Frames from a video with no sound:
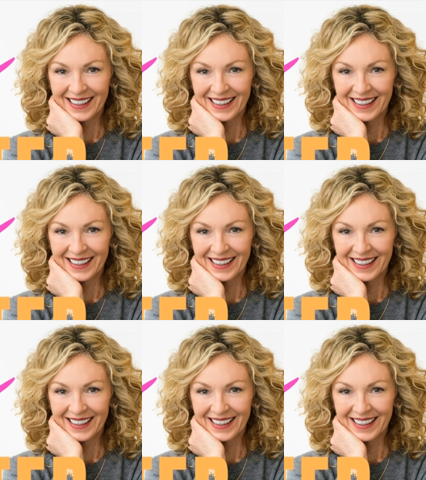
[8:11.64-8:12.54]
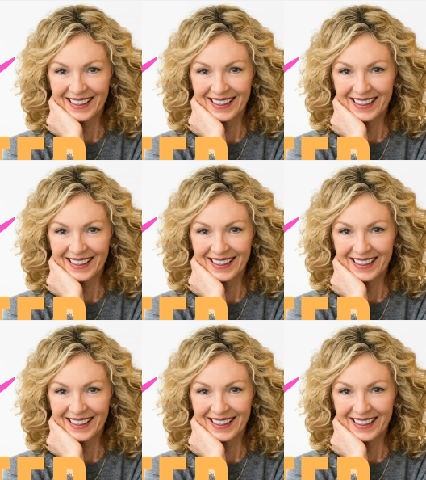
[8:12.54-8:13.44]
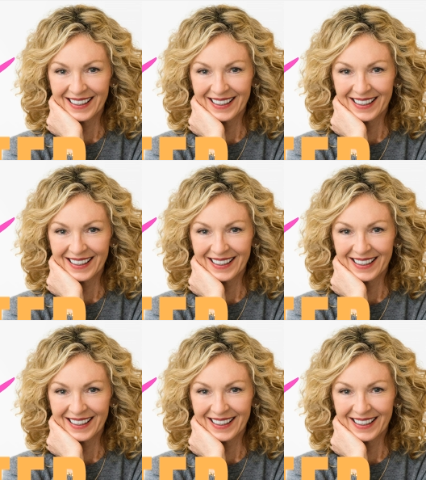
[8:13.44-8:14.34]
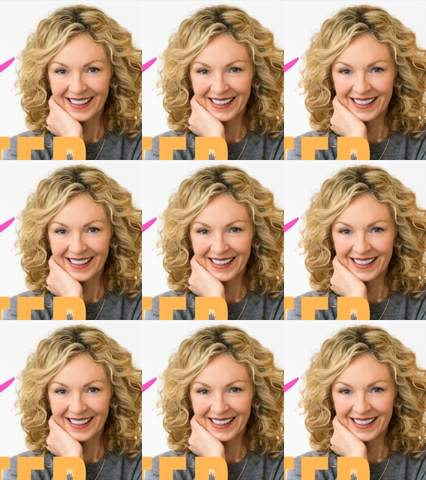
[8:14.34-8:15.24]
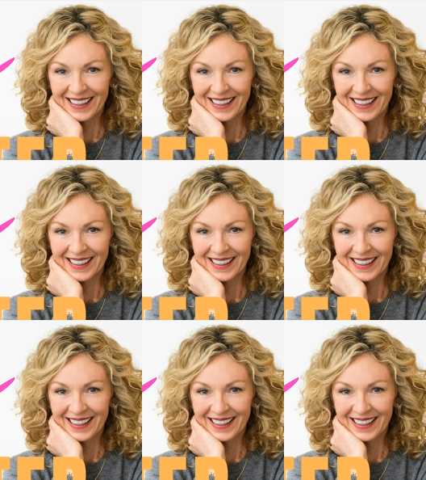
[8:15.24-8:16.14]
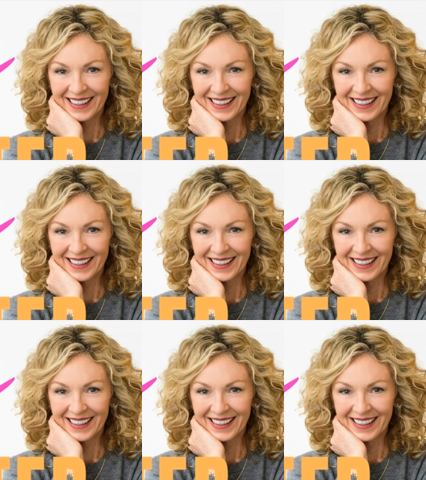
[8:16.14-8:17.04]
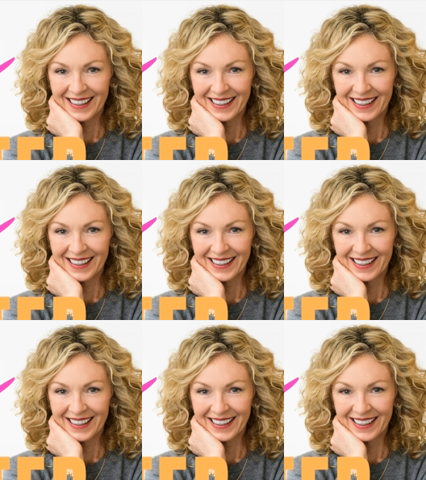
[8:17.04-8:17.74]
[no speech]